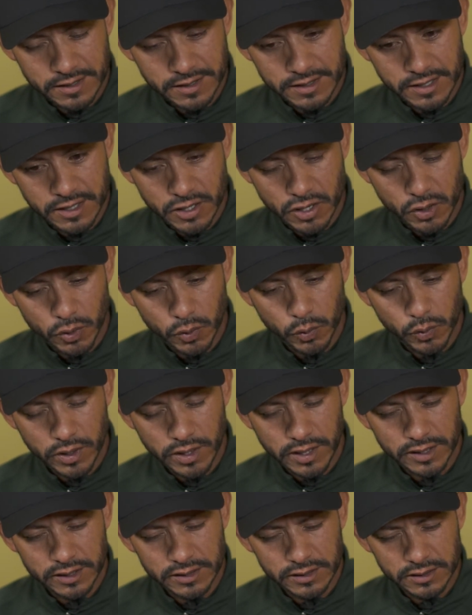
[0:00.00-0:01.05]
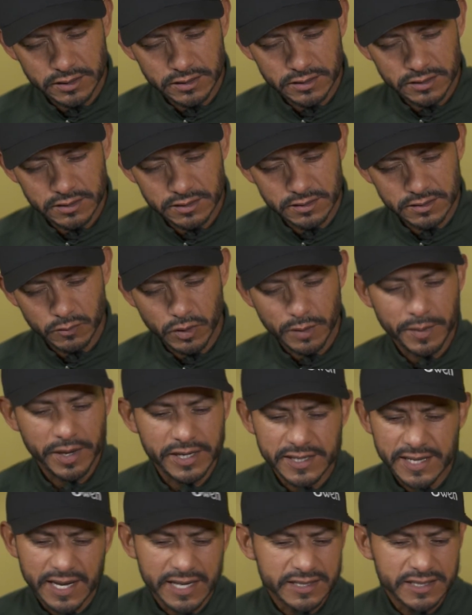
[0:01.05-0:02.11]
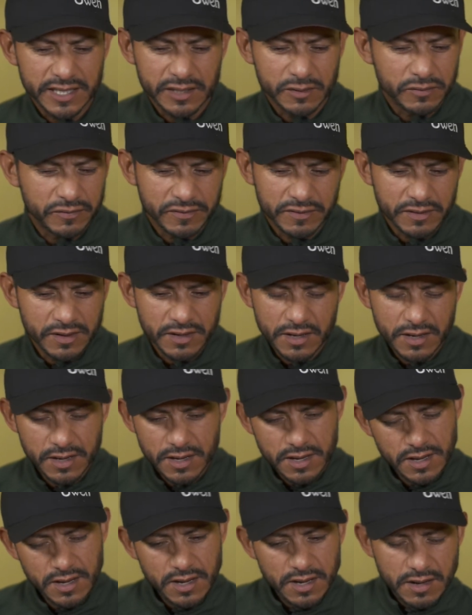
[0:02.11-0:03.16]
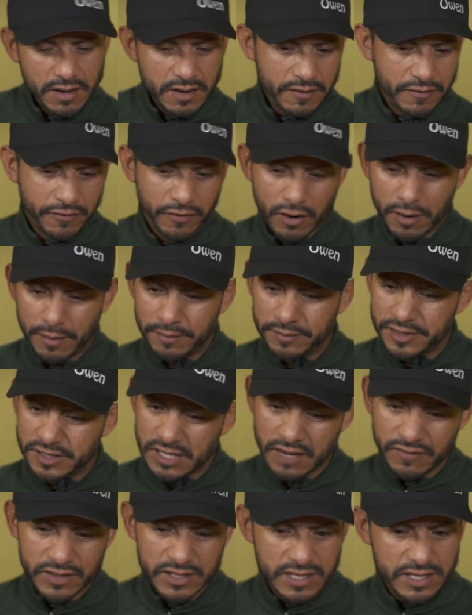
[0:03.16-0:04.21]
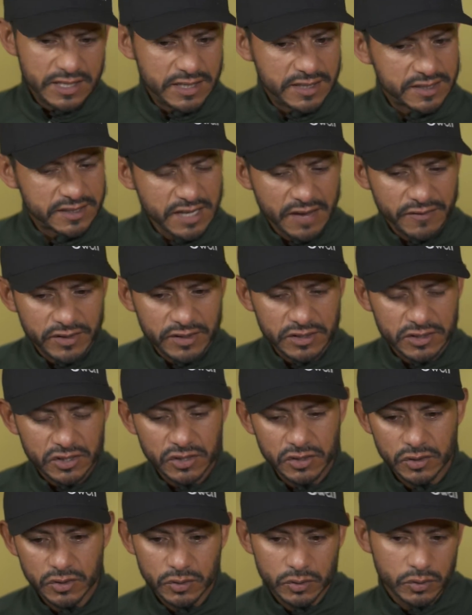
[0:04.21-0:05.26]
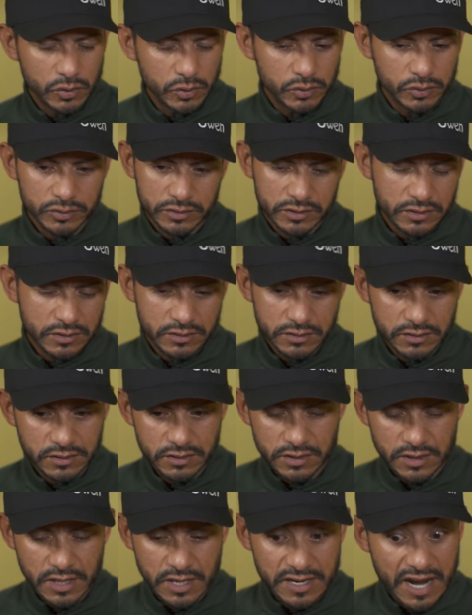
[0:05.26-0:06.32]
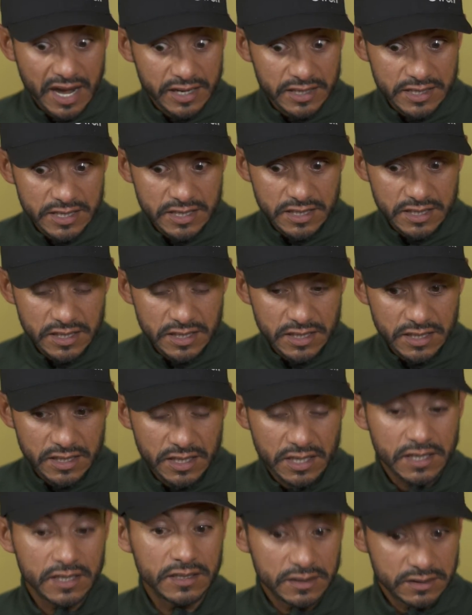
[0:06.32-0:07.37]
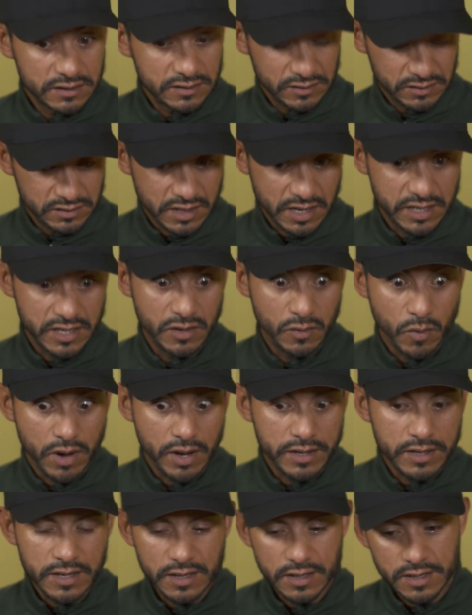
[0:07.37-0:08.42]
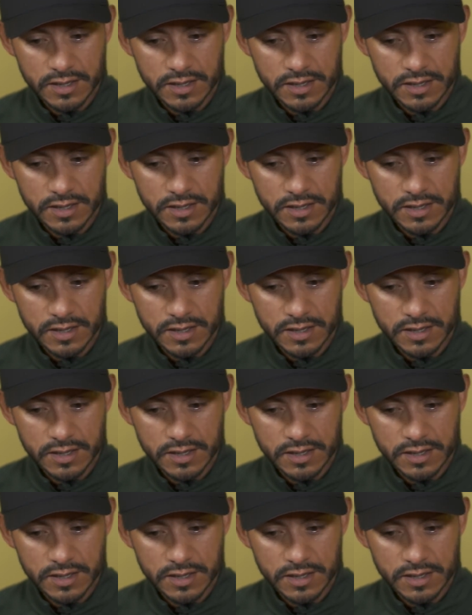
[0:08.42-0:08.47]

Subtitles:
You know, what my dad did from 77 to 90, 91,